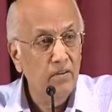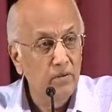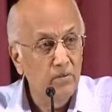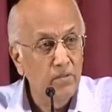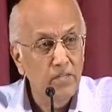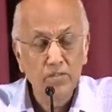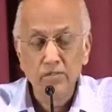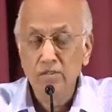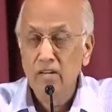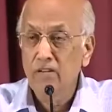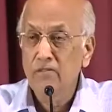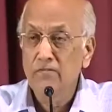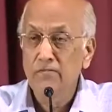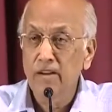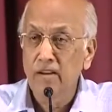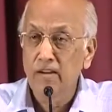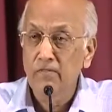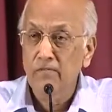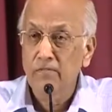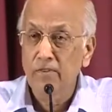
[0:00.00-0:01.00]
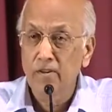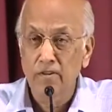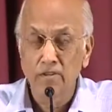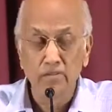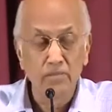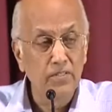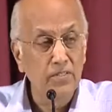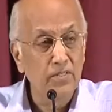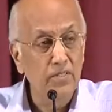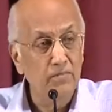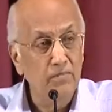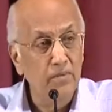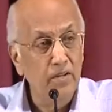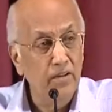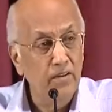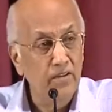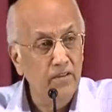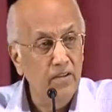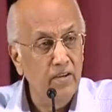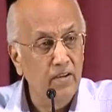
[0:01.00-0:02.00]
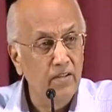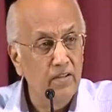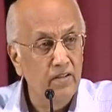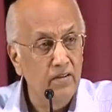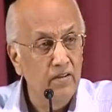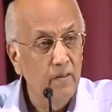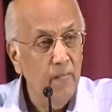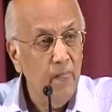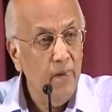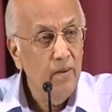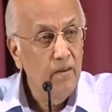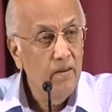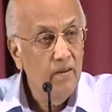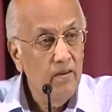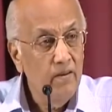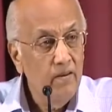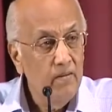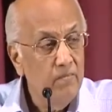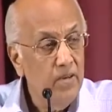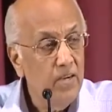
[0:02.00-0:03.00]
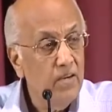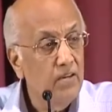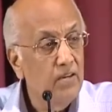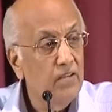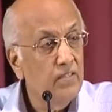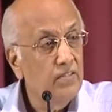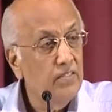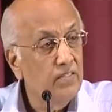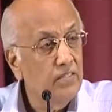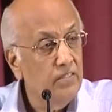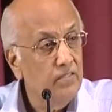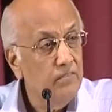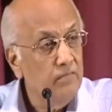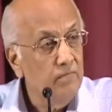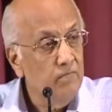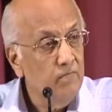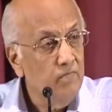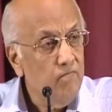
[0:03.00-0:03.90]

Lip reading: always trying to find fault with somebody or the other, because